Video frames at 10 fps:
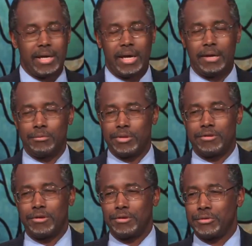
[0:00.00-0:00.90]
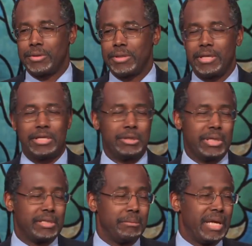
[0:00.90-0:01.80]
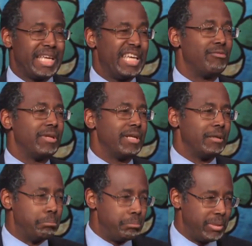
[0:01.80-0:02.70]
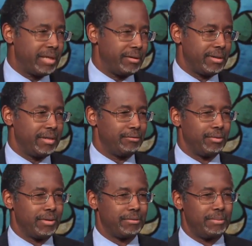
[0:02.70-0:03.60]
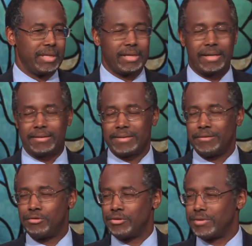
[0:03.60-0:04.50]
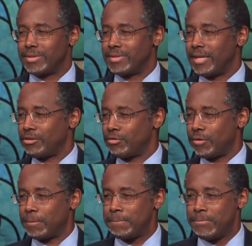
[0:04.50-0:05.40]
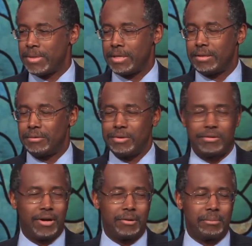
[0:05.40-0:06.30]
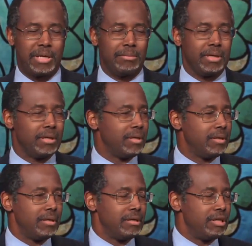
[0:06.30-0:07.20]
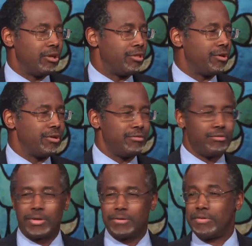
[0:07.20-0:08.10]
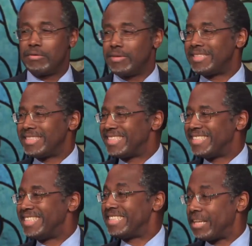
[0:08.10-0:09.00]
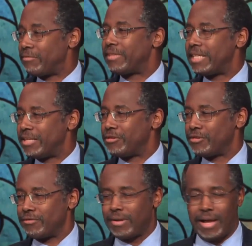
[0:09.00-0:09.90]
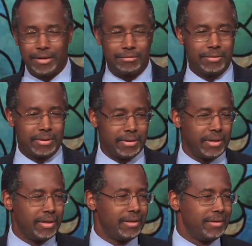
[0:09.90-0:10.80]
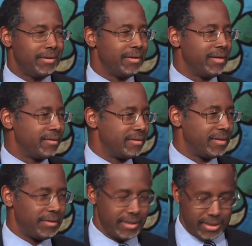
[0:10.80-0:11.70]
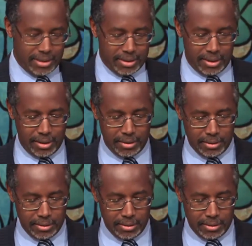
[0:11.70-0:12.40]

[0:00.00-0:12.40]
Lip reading: And with children, you get to make even a bigger difference, because if you're successful, the result may be, 30, 40, 50, 60, 70 years of life, and you don't necessarily get that